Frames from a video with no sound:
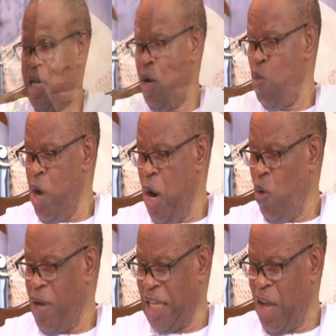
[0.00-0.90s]
He
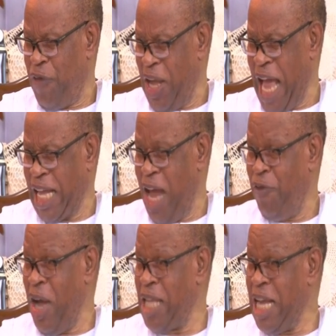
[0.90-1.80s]
will look at the Father
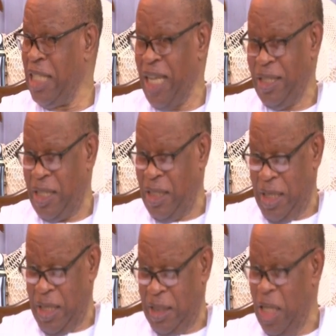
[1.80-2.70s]
again. Father, is it,
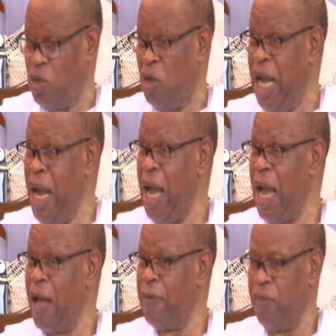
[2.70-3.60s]
is it, is it
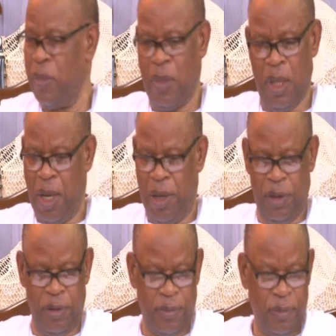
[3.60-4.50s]
today?
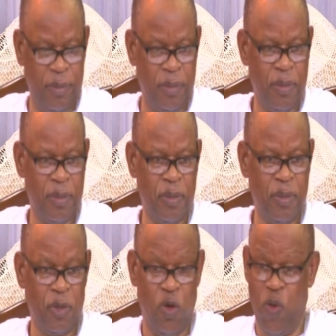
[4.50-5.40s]
No.
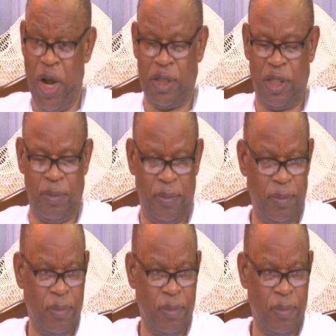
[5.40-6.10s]
Wait.